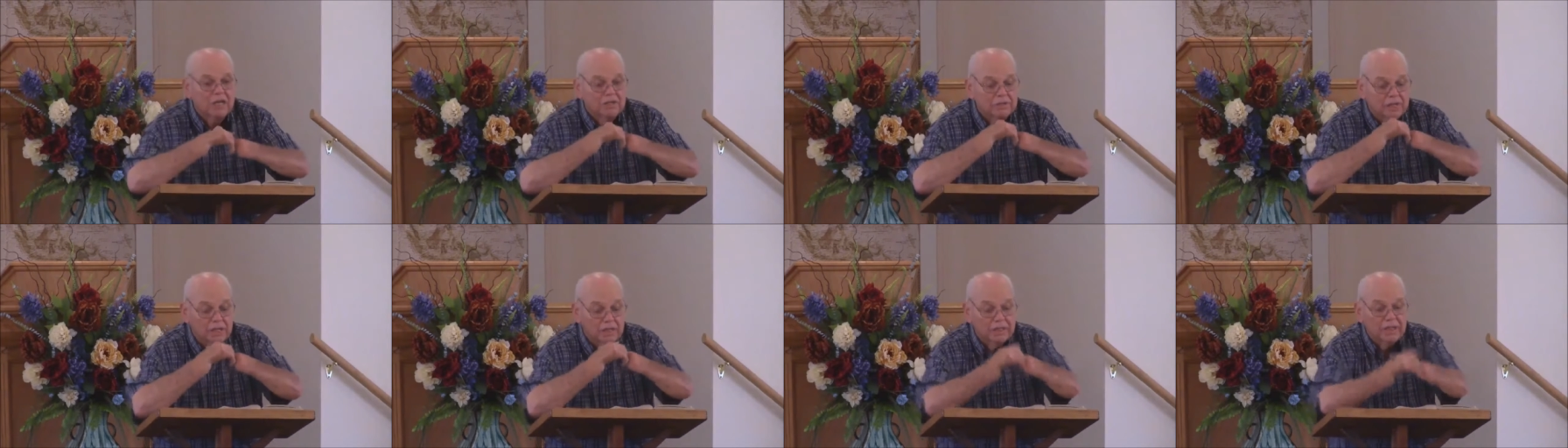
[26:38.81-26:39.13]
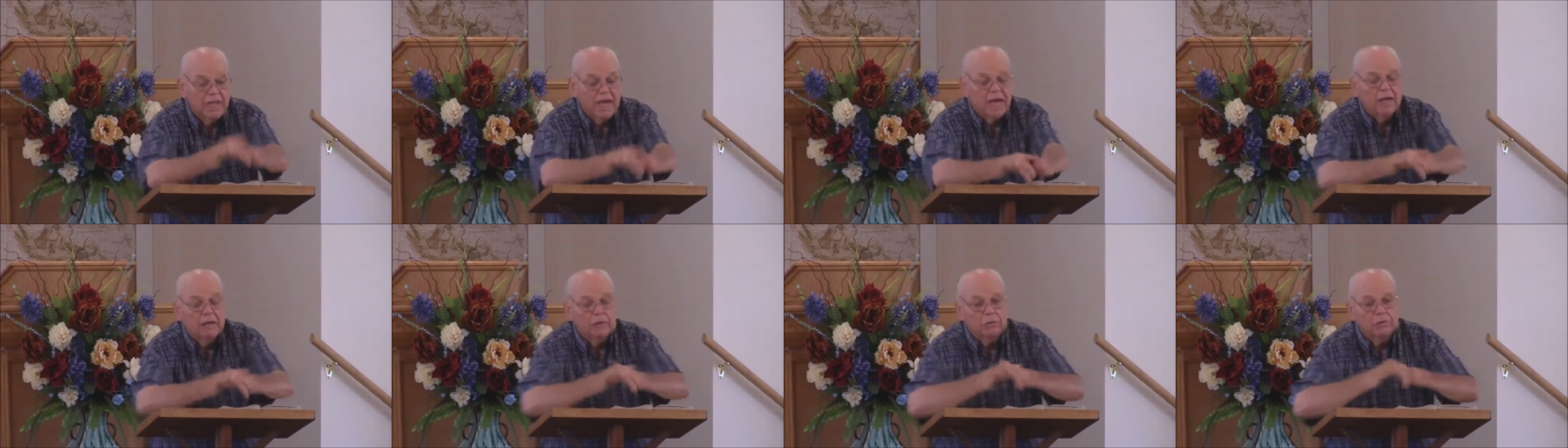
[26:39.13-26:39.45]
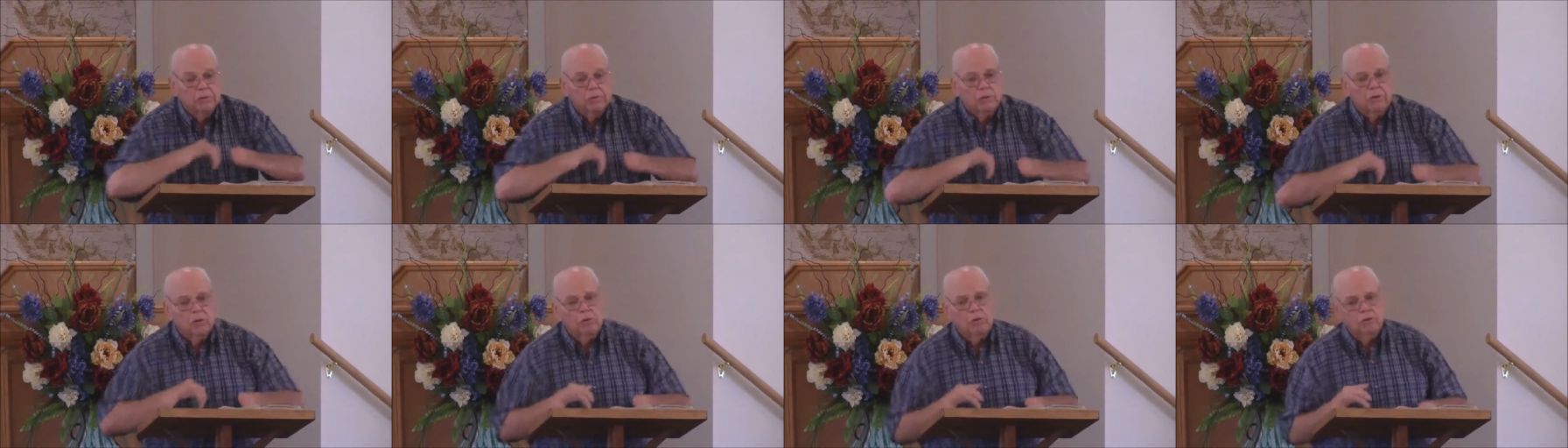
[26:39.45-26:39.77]
that died
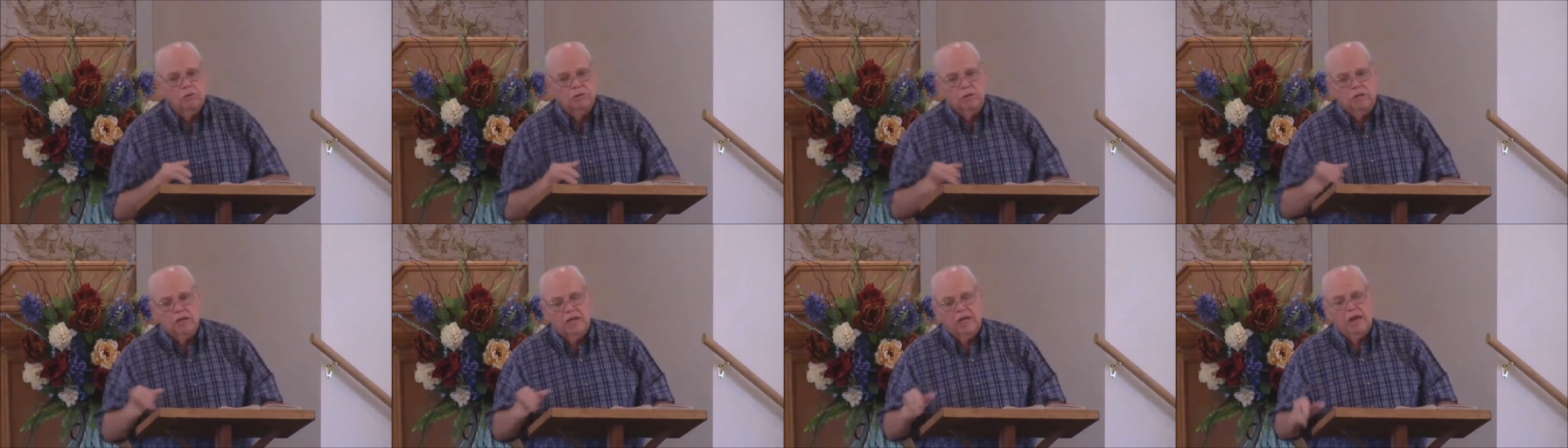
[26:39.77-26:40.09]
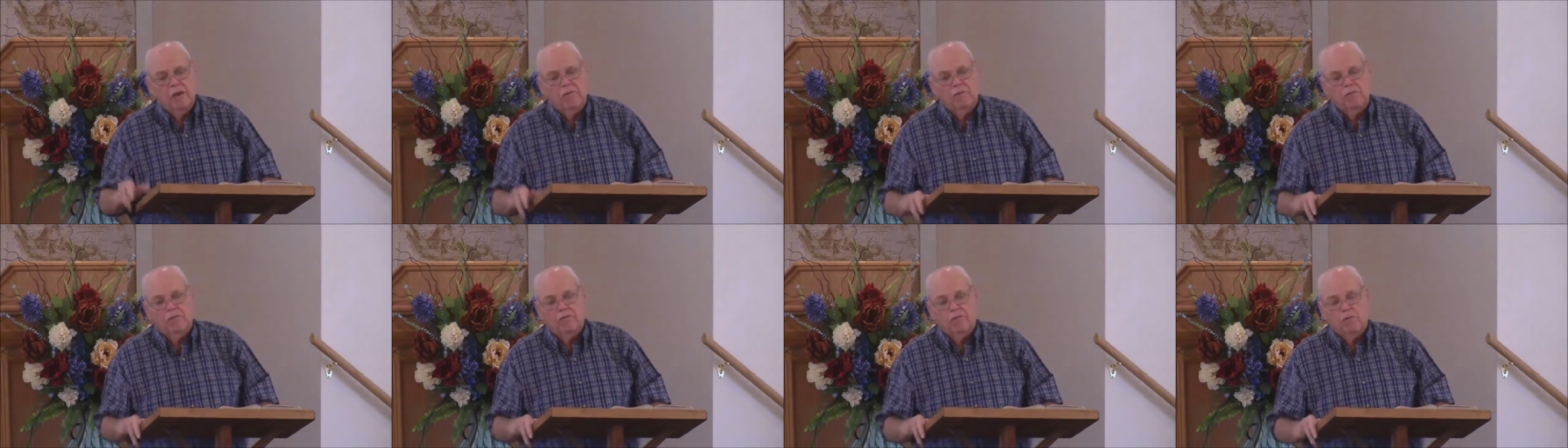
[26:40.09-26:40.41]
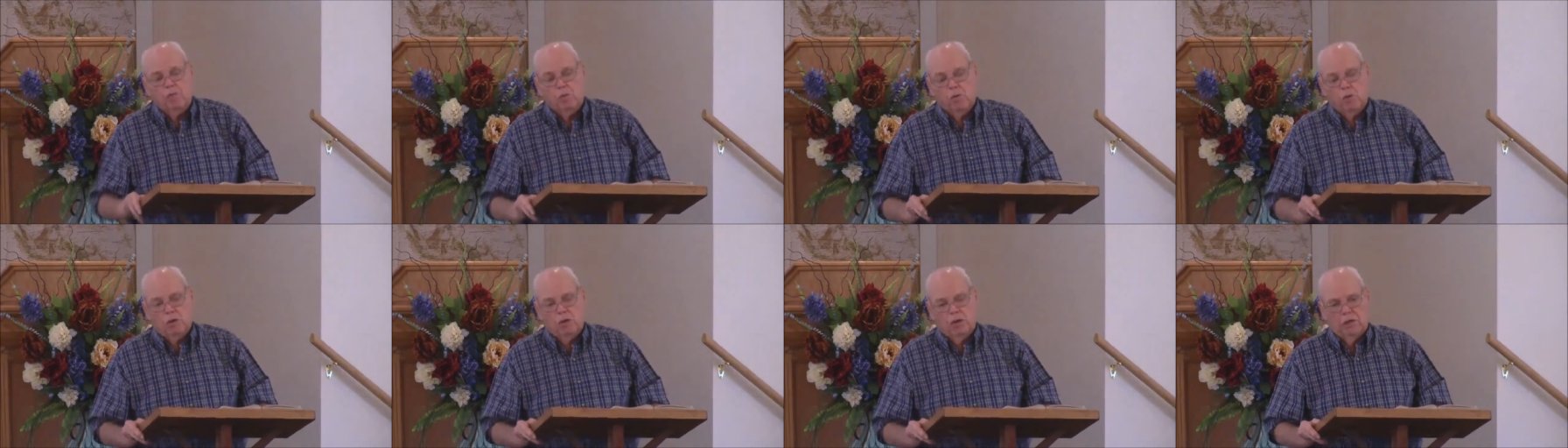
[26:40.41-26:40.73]
on the cross of Calvary
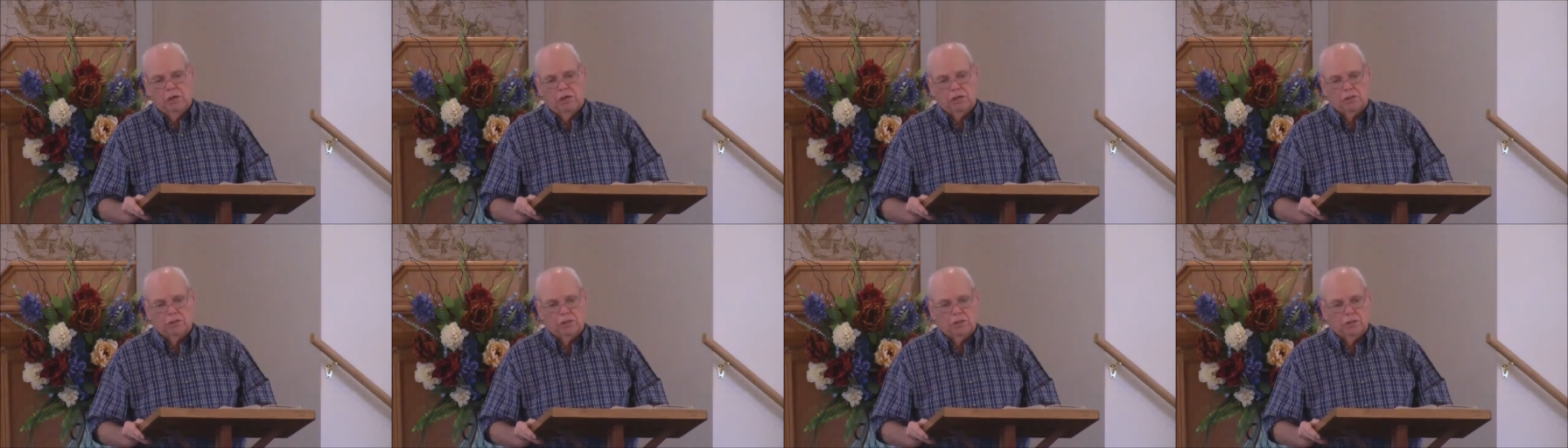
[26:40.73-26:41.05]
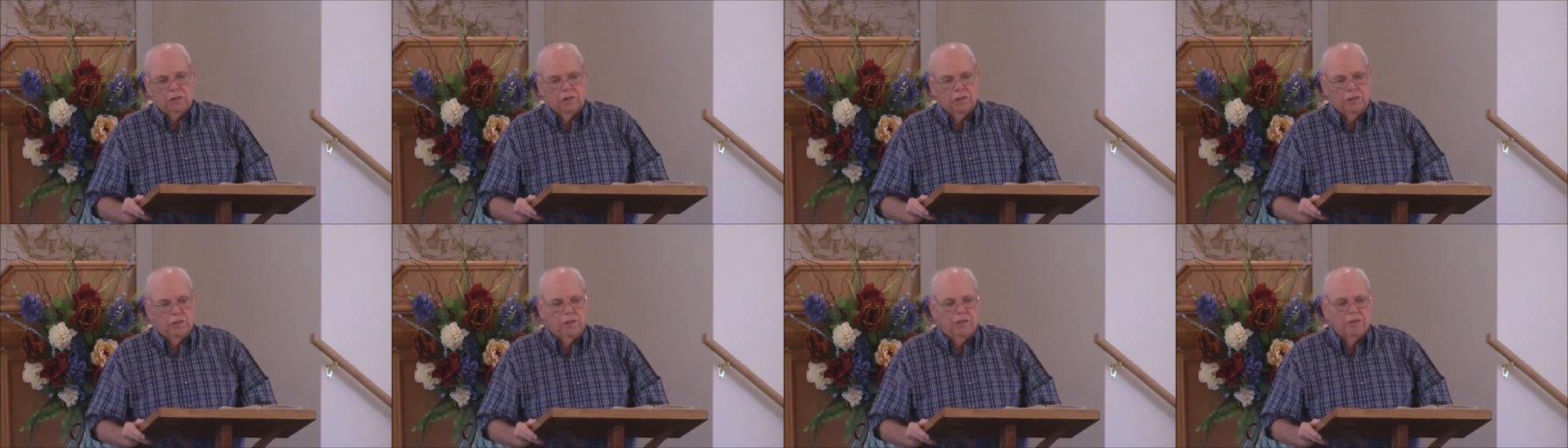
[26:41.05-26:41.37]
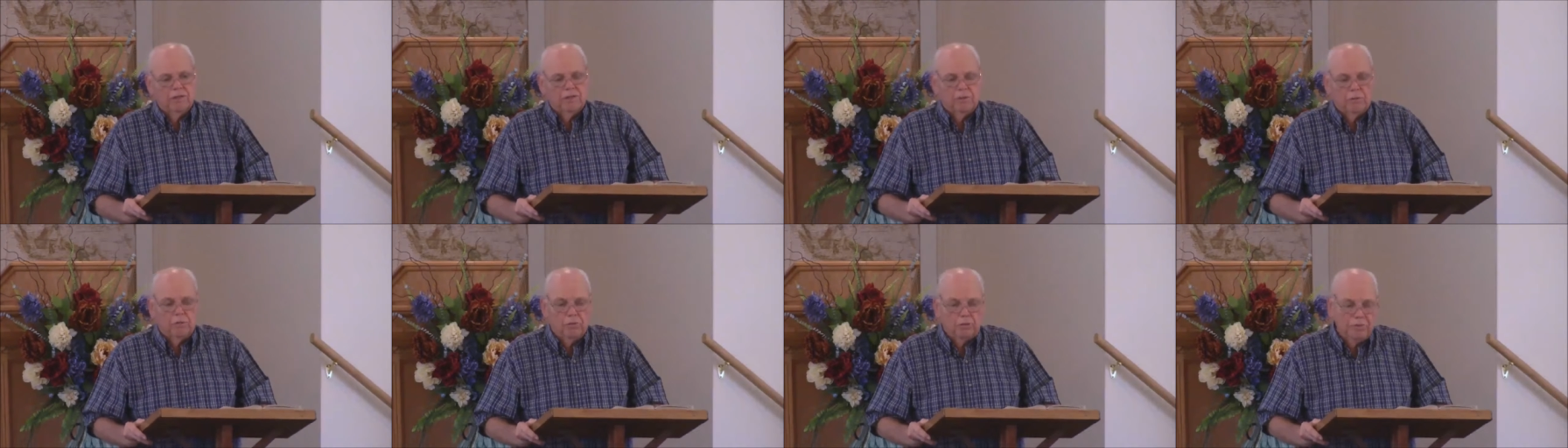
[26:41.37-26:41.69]
for us,
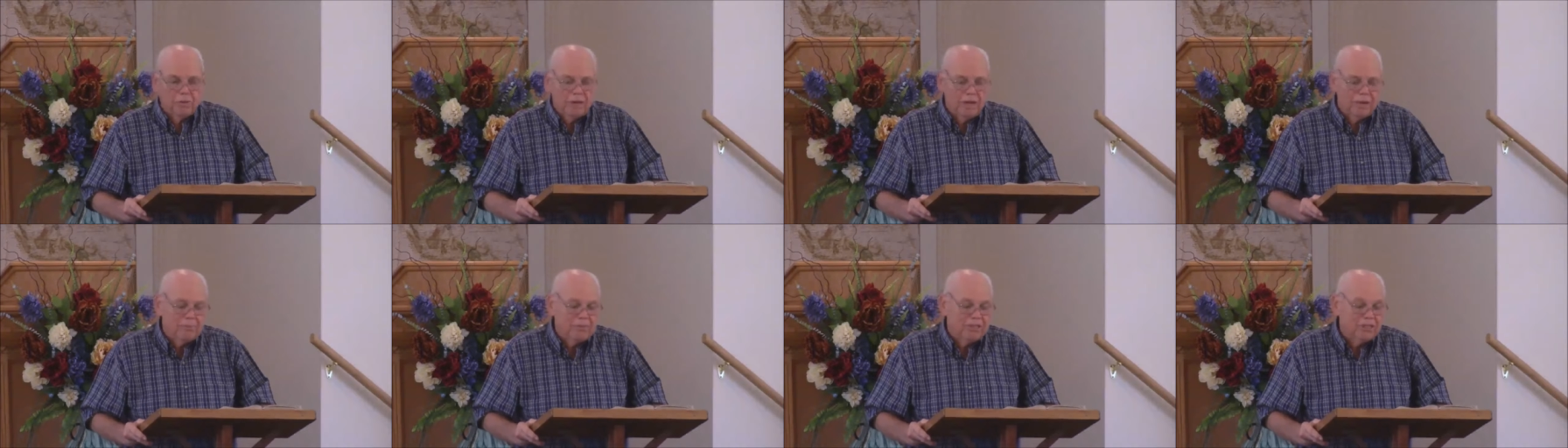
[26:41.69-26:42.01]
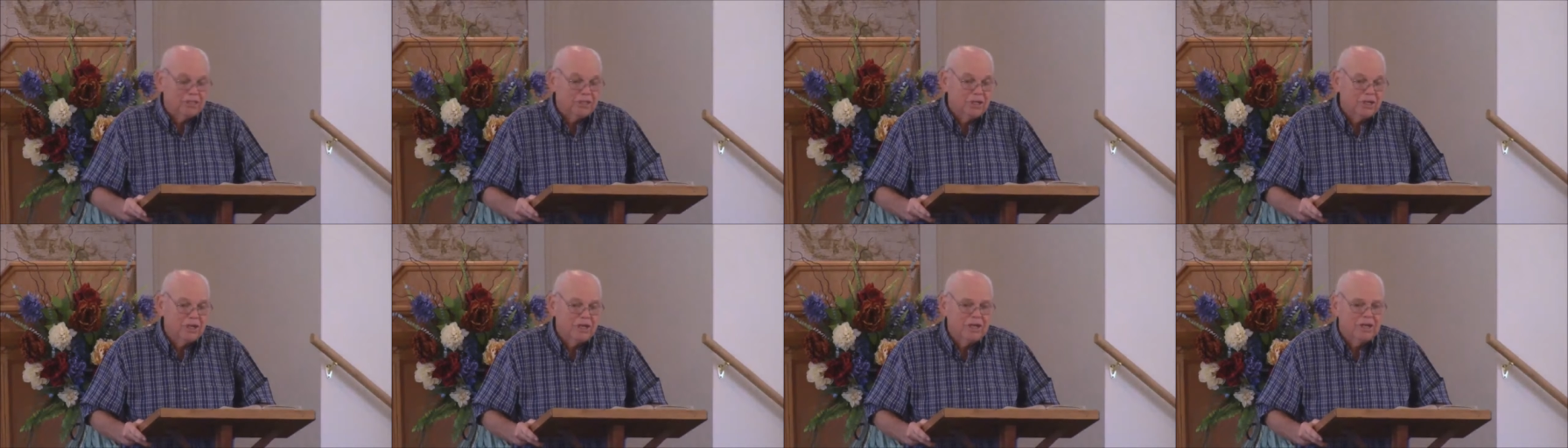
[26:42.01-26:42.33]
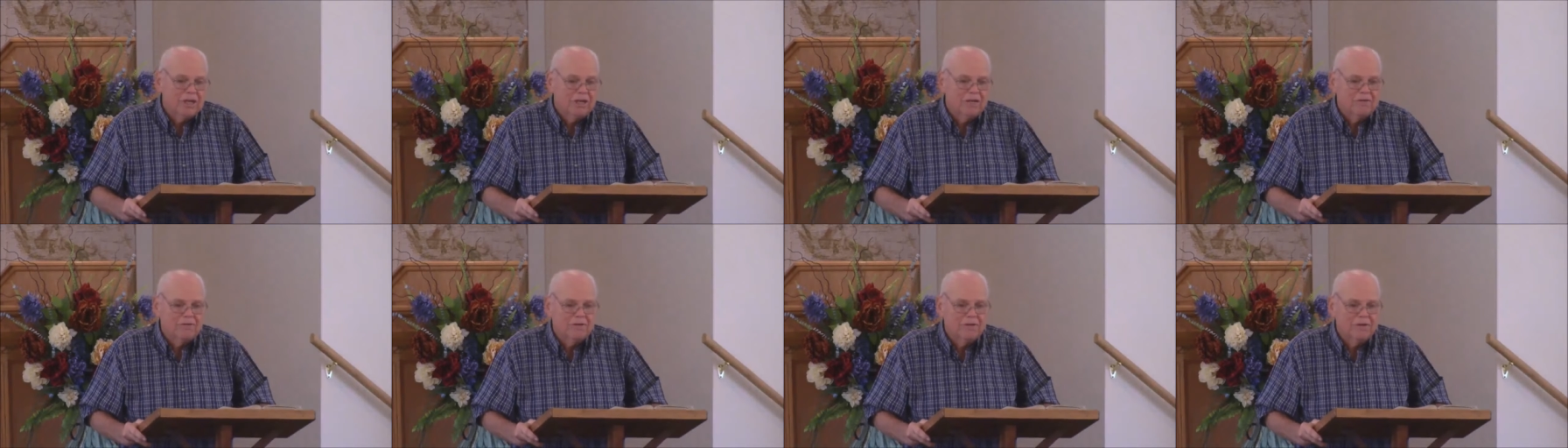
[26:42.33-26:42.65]
that we might be saved.